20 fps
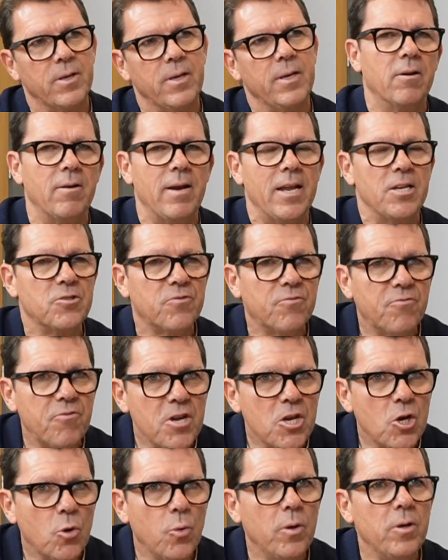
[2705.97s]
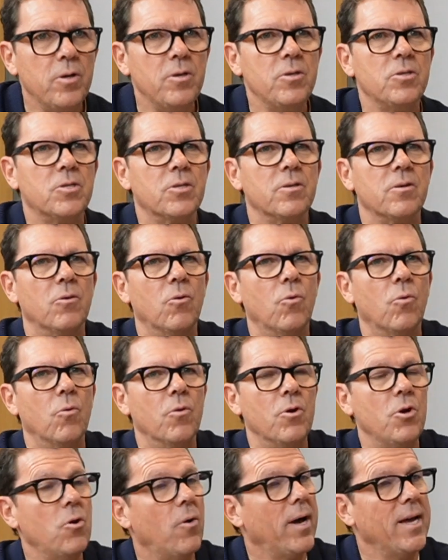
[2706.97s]
Yeah, less frequent
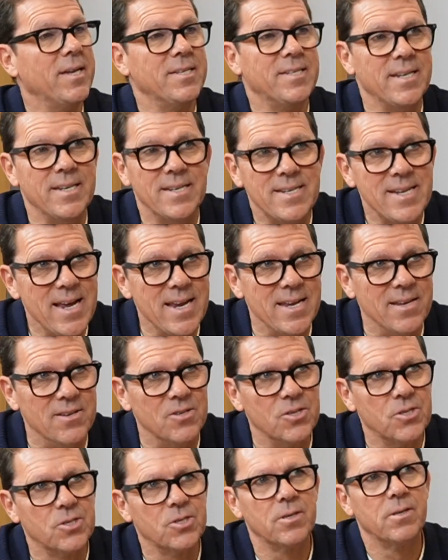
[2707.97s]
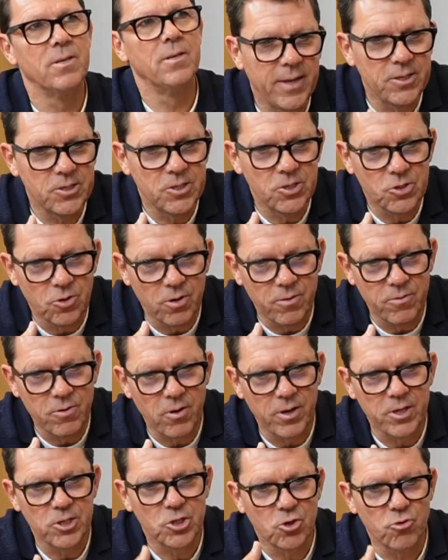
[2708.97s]
or not as intense. And that's a sort of
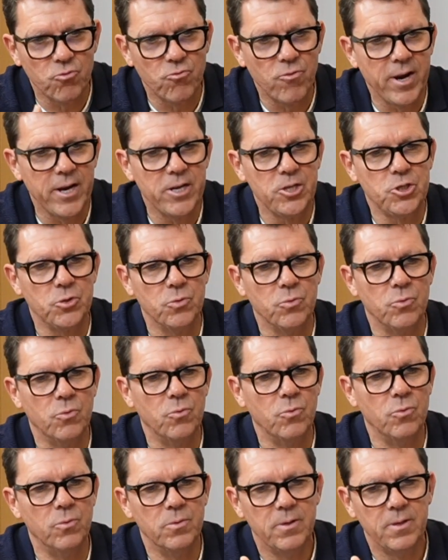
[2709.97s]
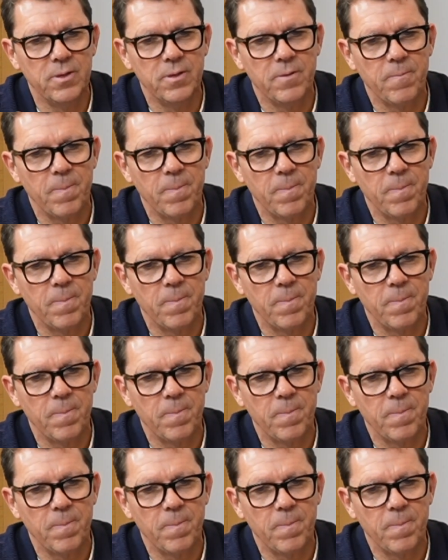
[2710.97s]
nice gradual